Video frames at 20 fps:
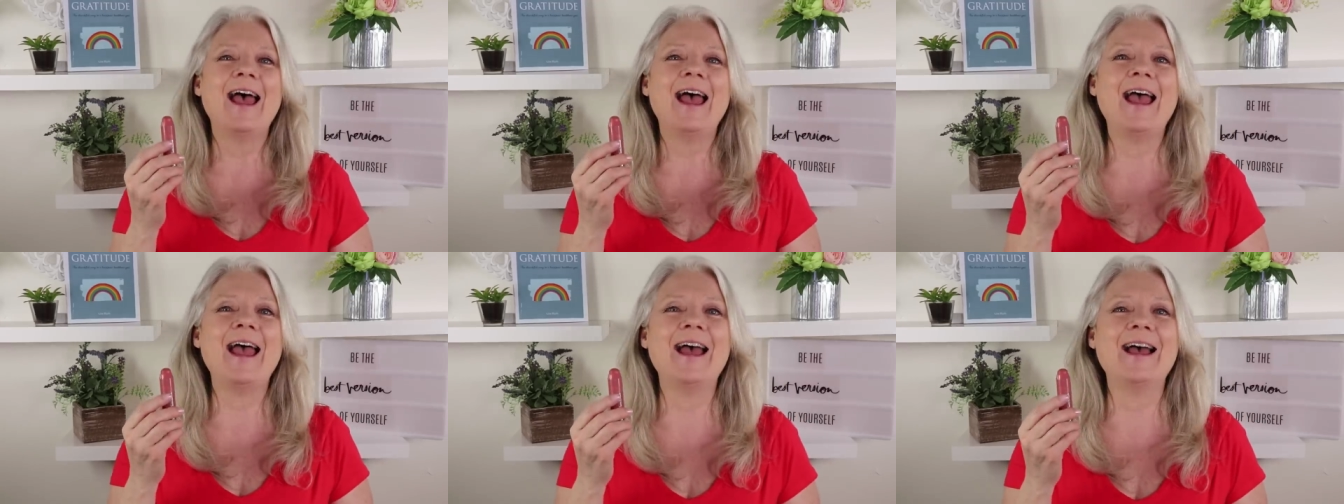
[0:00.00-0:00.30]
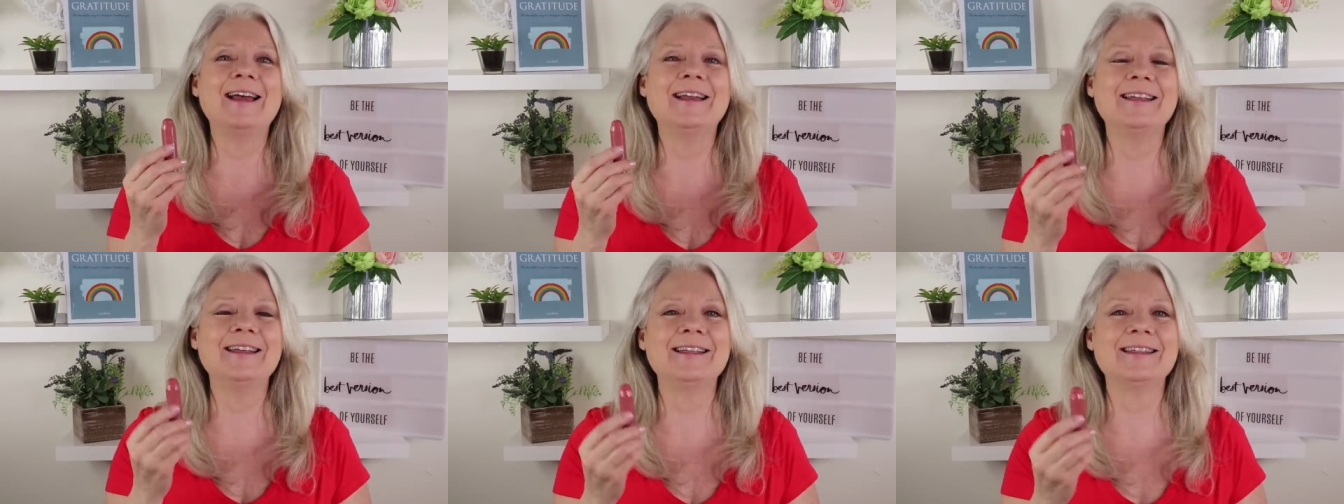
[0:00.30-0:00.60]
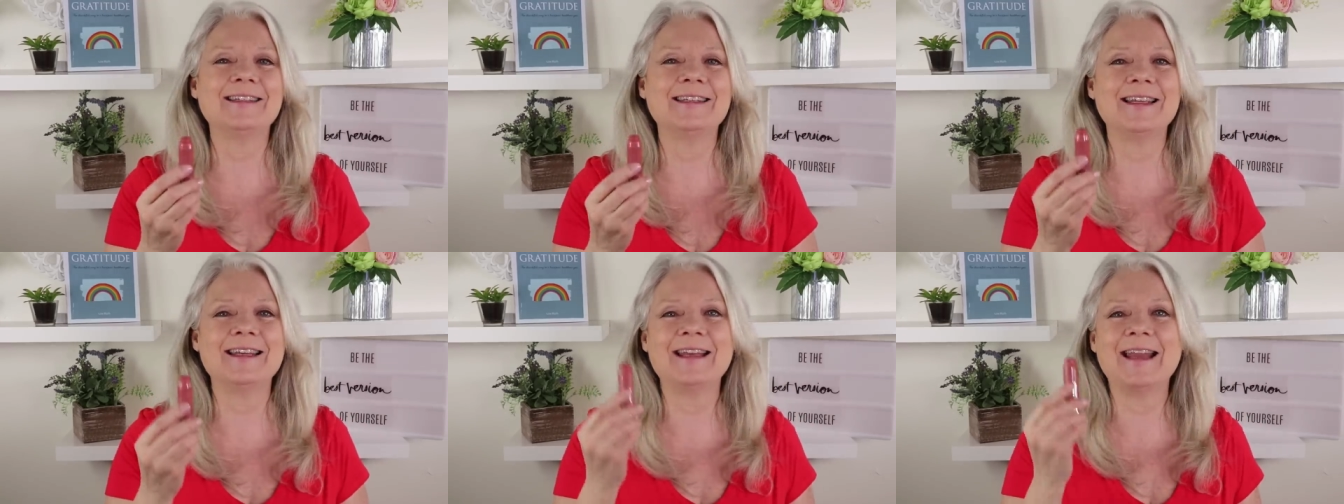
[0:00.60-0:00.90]
And
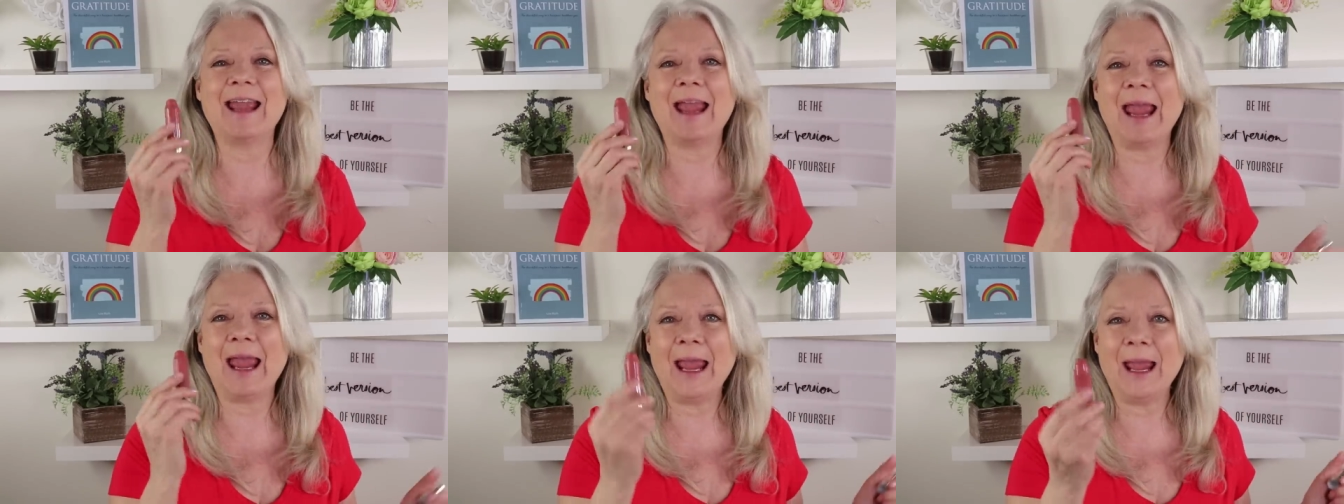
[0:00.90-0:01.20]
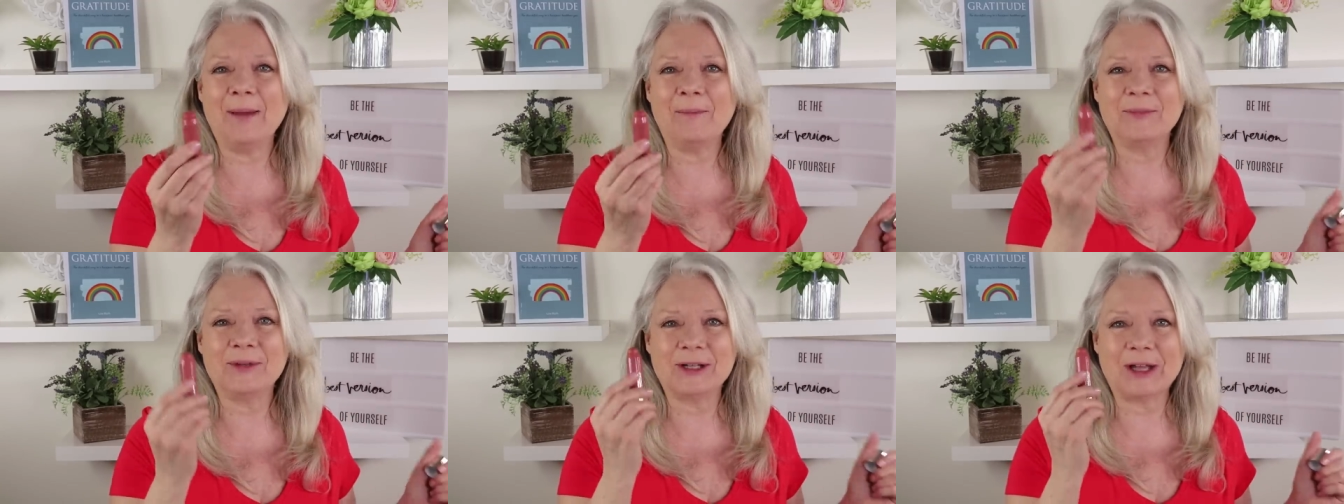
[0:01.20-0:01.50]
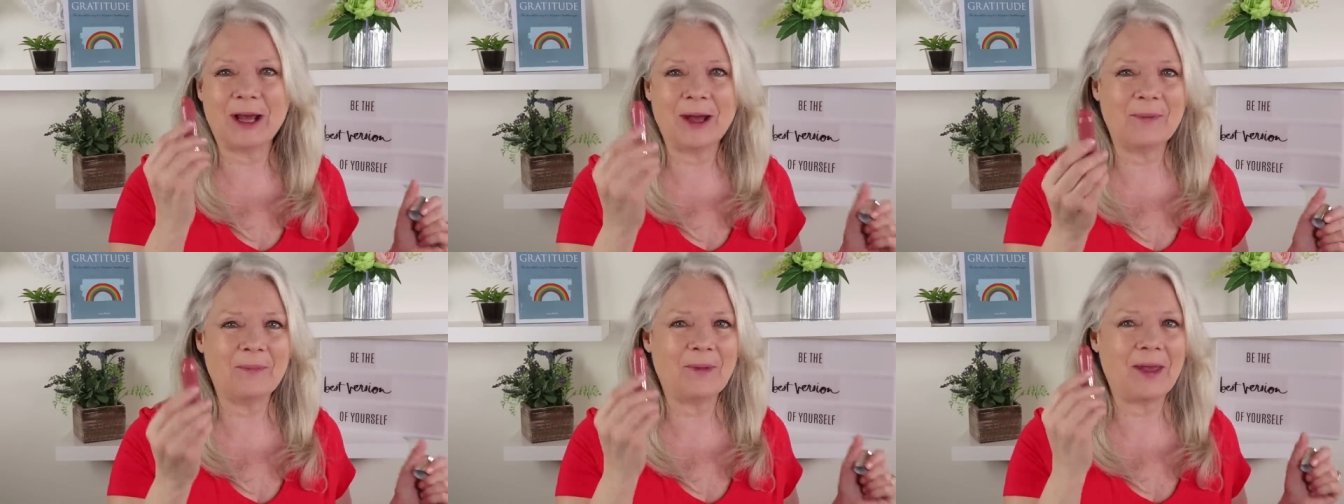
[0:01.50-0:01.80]
it's an amped
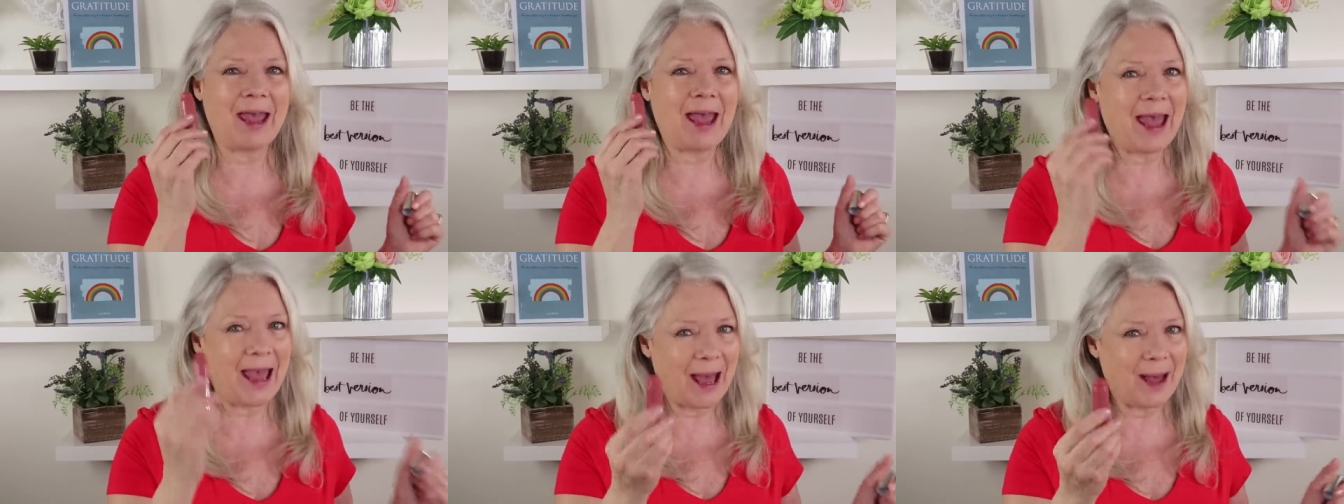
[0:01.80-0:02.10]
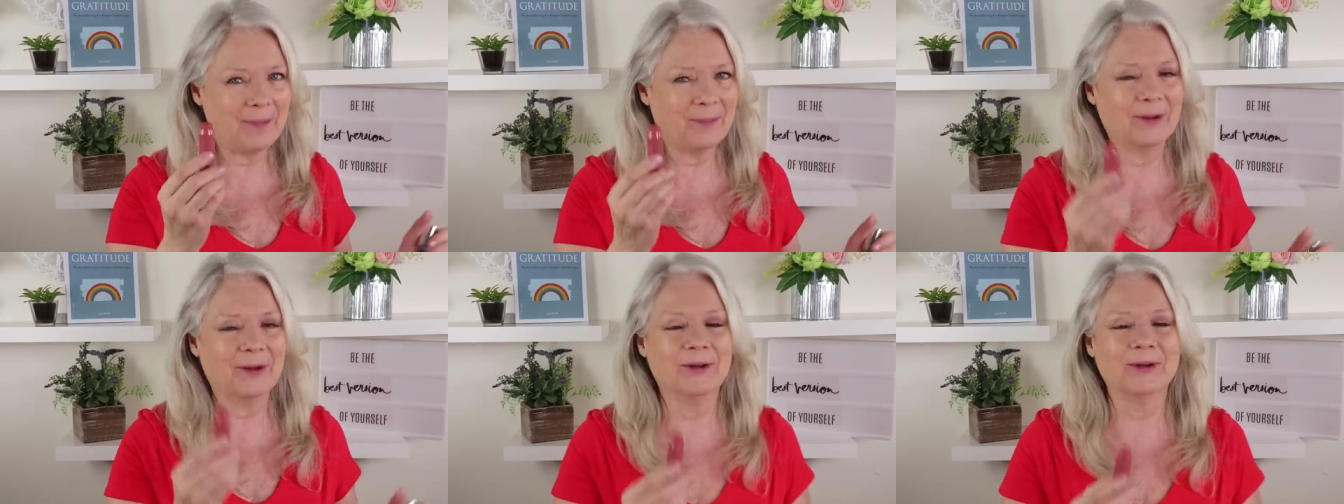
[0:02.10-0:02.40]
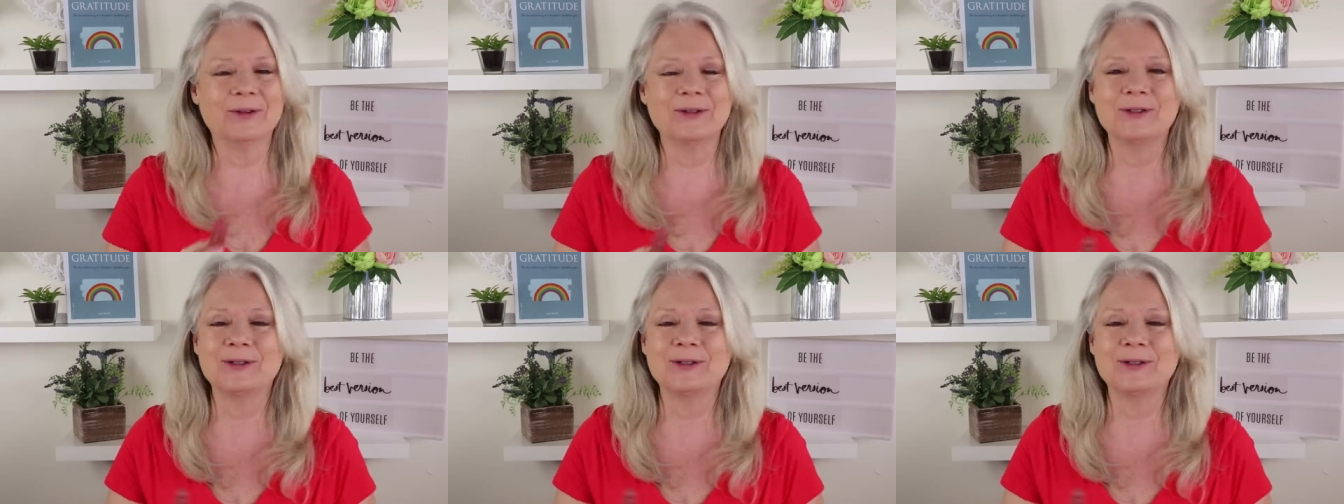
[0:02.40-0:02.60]
up apple.